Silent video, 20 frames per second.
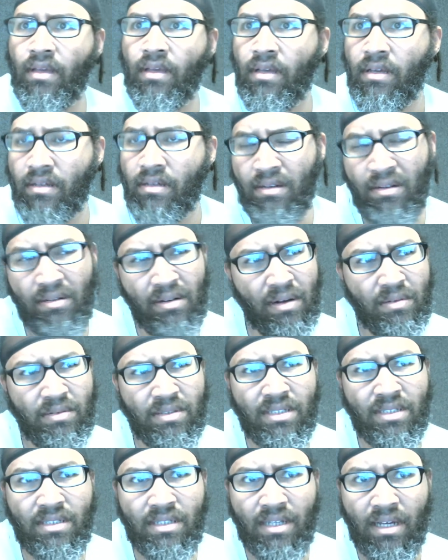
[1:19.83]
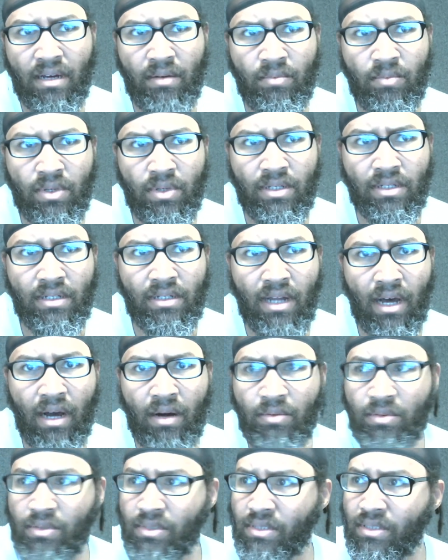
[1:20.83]
that was a time when I
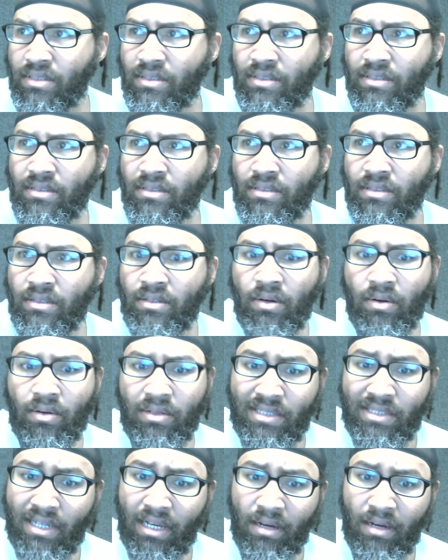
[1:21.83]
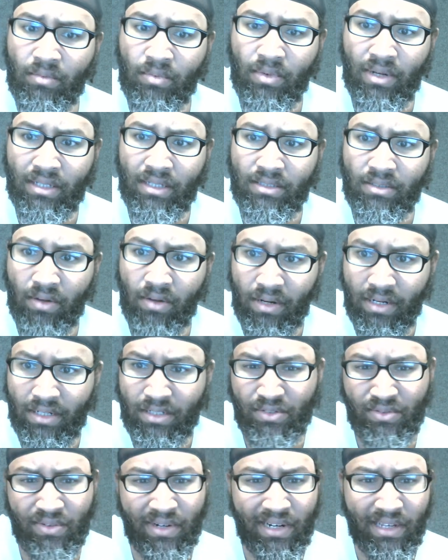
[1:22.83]
was, a time when I started
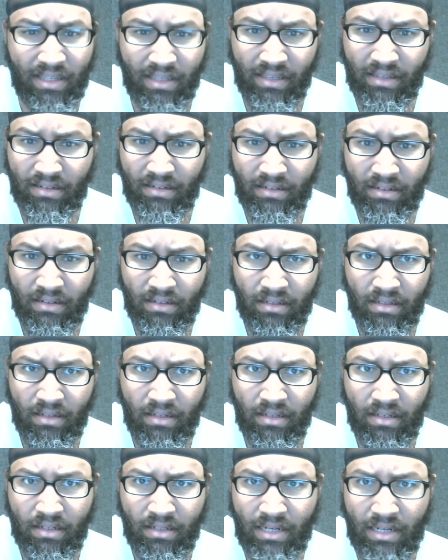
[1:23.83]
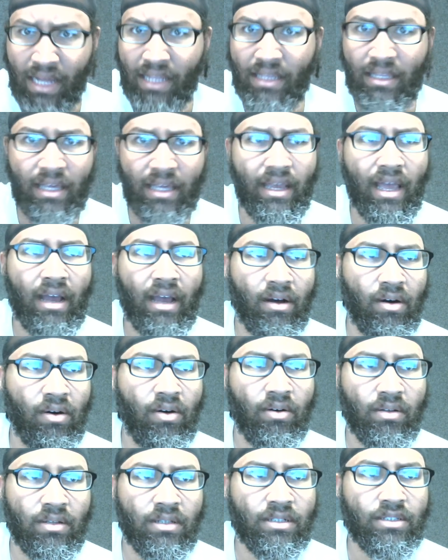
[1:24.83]
drinking, not like
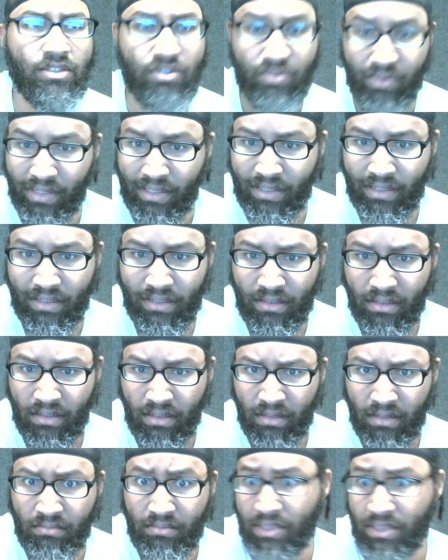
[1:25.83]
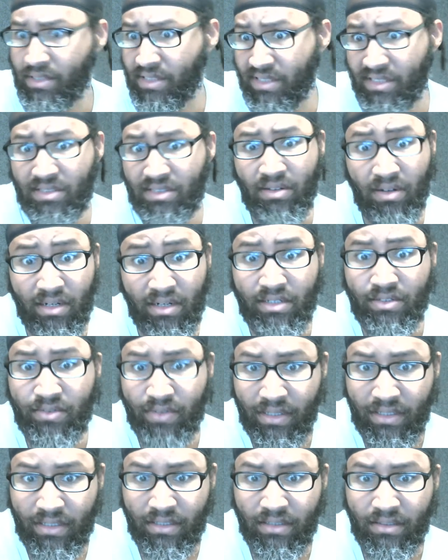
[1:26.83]
alcoholic drinking, but just started
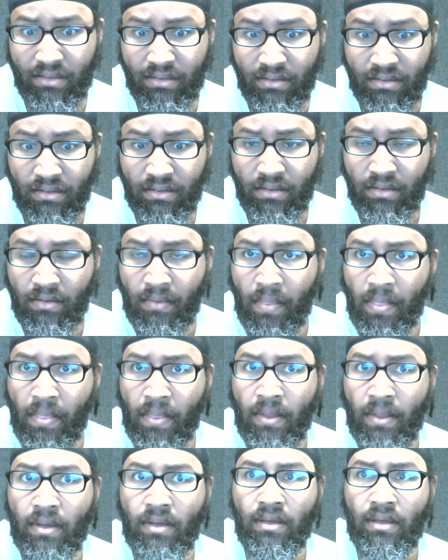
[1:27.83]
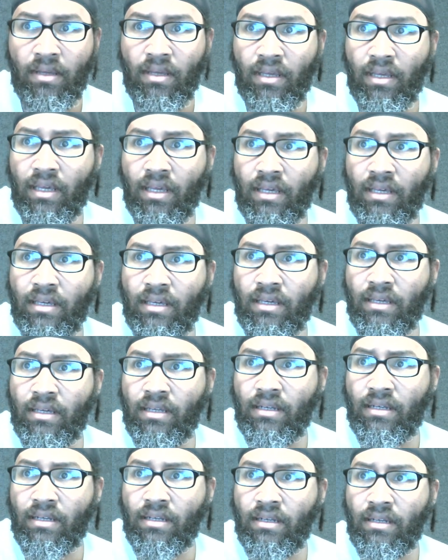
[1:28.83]
drinking,
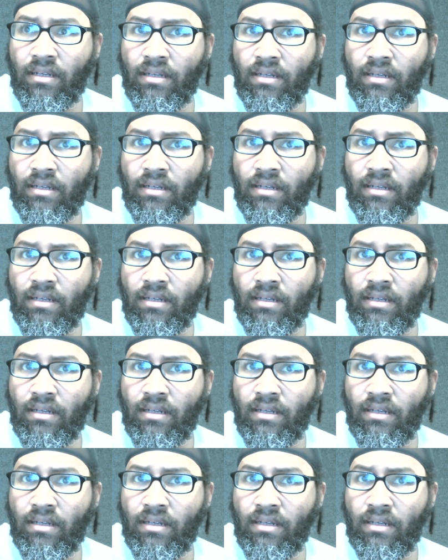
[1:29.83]
and